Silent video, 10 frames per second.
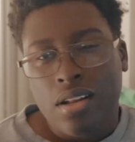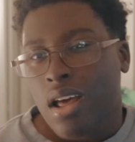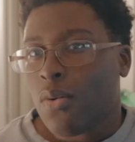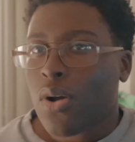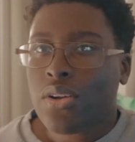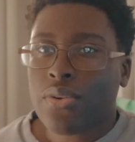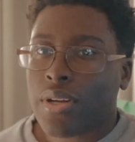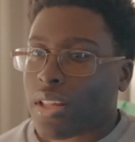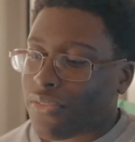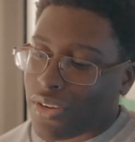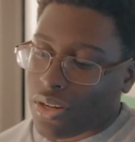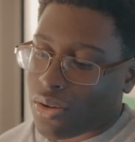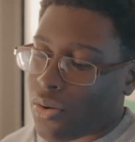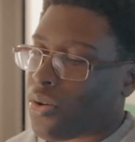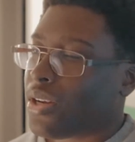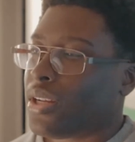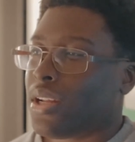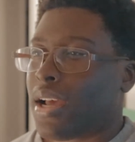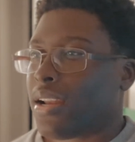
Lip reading: Now I want to do another video on it.